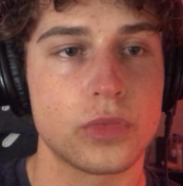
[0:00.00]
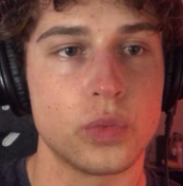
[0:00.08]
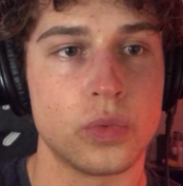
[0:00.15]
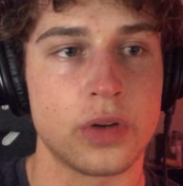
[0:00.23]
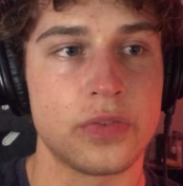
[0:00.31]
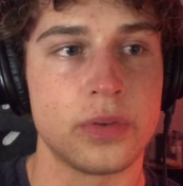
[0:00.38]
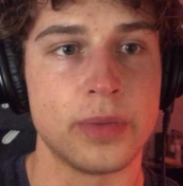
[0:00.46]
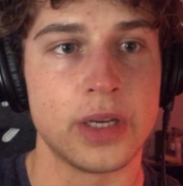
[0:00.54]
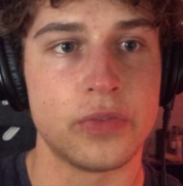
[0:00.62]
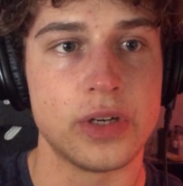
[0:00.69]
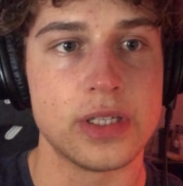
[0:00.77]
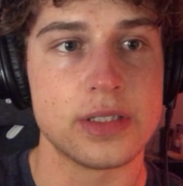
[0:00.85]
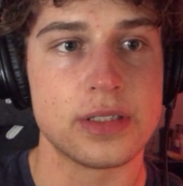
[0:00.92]
one of the main
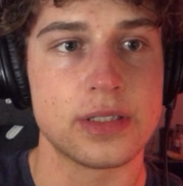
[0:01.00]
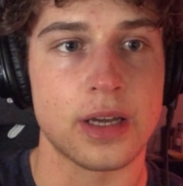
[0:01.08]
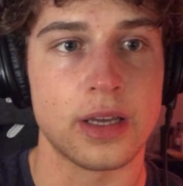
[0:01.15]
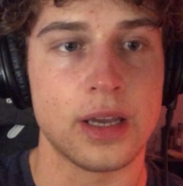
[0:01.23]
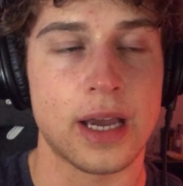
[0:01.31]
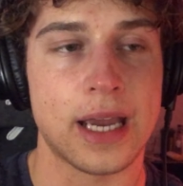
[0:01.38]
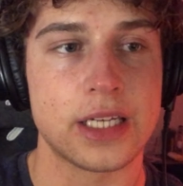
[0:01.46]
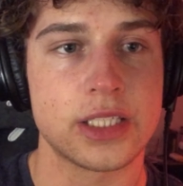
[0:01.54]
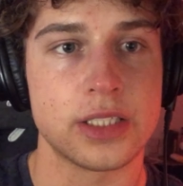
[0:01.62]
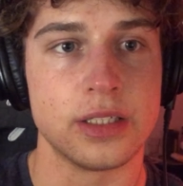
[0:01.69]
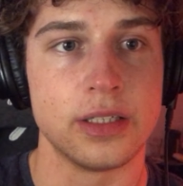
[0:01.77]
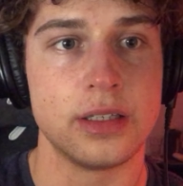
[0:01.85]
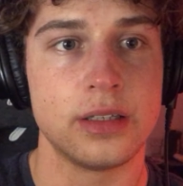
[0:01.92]
reasons I
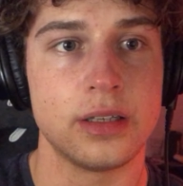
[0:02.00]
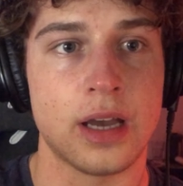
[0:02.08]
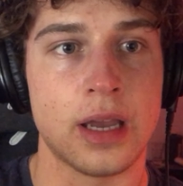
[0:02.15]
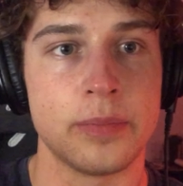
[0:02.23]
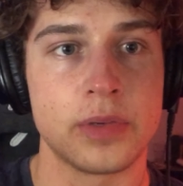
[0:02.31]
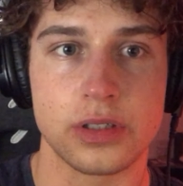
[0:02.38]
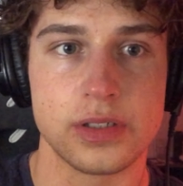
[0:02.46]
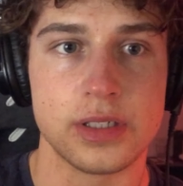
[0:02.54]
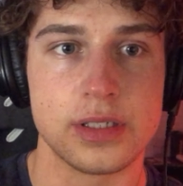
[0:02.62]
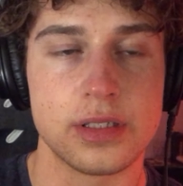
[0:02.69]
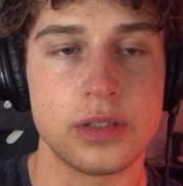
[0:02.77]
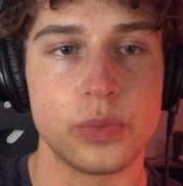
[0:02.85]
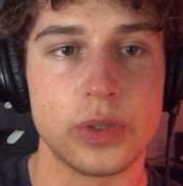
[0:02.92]
actually am
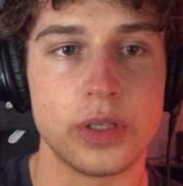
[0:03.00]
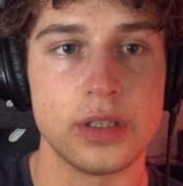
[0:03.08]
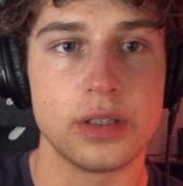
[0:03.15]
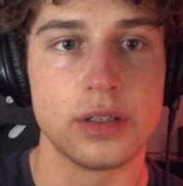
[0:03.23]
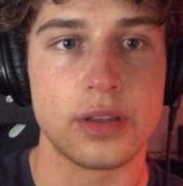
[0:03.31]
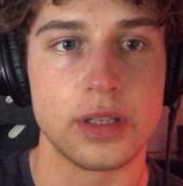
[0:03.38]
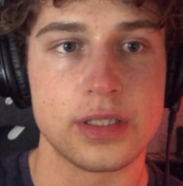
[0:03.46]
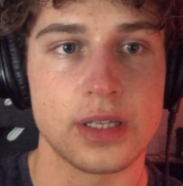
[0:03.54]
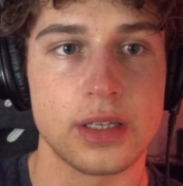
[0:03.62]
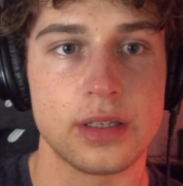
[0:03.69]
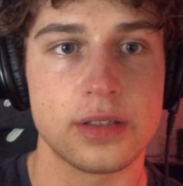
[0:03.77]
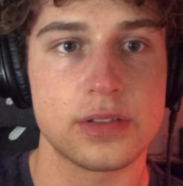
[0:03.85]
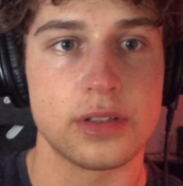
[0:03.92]
consistent with the things
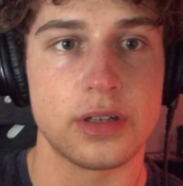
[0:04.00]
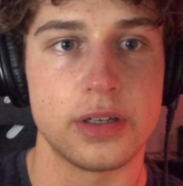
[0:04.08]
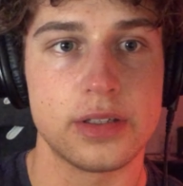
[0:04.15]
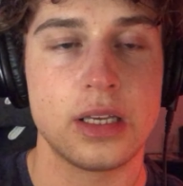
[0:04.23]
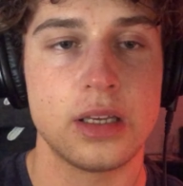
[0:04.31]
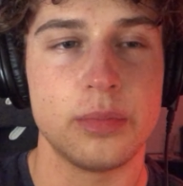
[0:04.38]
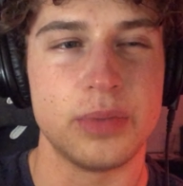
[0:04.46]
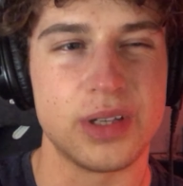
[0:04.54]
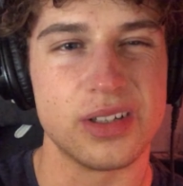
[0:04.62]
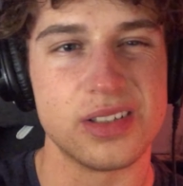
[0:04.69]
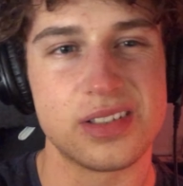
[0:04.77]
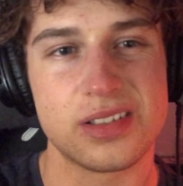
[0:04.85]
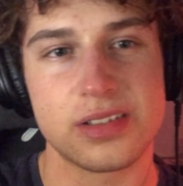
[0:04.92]
I start.
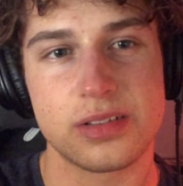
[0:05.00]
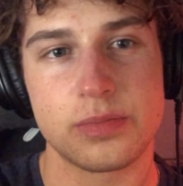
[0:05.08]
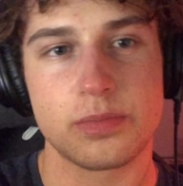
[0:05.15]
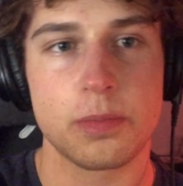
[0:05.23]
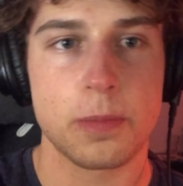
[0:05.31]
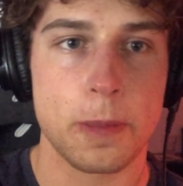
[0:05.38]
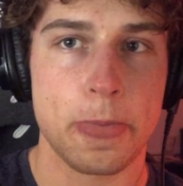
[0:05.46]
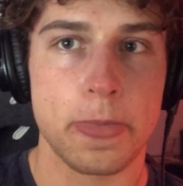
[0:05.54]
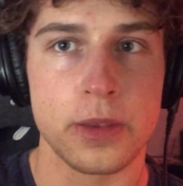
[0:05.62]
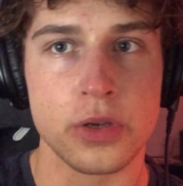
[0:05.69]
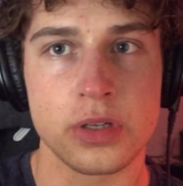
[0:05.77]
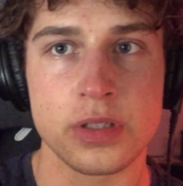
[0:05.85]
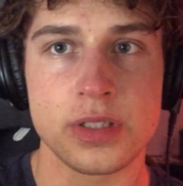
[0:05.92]
Because
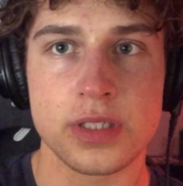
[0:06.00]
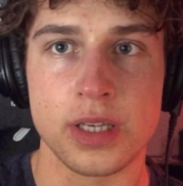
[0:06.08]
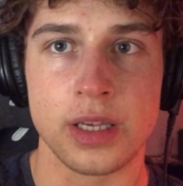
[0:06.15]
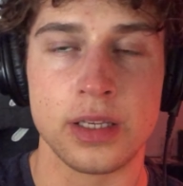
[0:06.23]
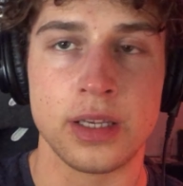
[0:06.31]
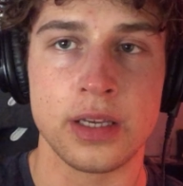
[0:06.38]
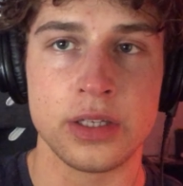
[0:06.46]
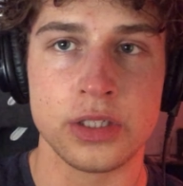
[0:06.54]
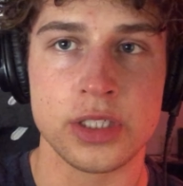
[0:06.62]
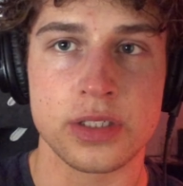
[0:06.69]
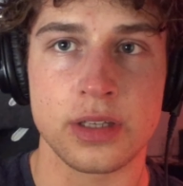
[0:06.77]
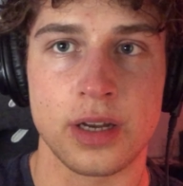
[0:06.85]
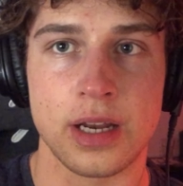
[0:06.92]
you can say, yeah, you
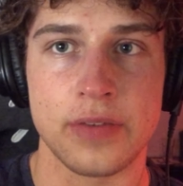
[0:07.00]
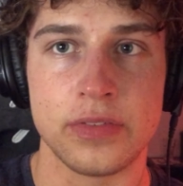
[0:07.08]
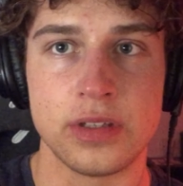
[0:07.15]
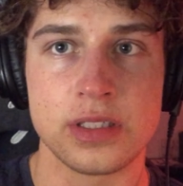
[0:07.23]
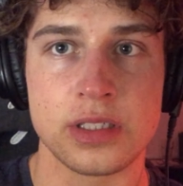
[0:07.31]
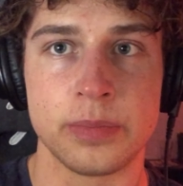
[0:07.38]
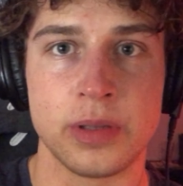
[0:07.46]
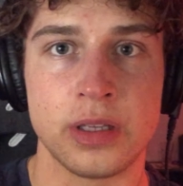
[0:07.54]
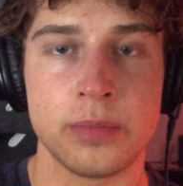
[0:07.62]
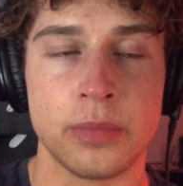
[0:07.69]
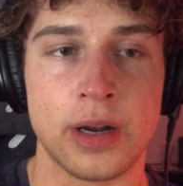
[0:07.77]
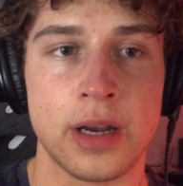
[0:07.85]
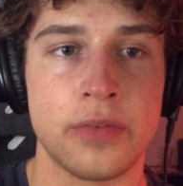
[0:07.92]
just gotta have
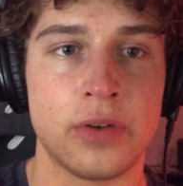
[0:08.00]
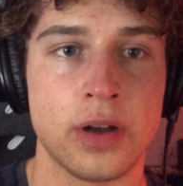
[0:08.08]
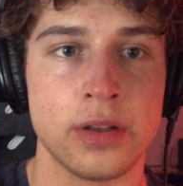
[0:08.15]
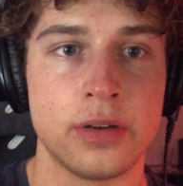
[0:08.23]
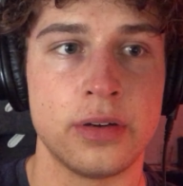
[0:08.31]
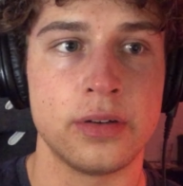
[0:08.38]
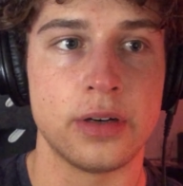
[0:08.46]
discipline, but I rather